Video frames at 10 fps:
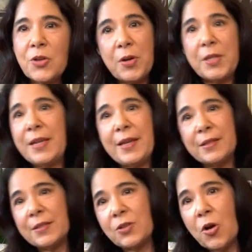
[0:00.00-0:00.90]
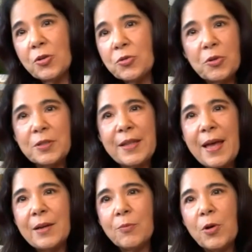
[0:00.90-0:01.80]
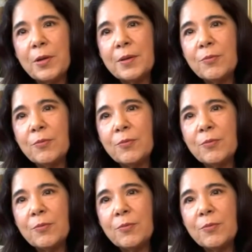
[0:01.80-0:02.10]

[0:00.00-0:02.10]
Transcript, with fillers: has already taken a start towards that and what,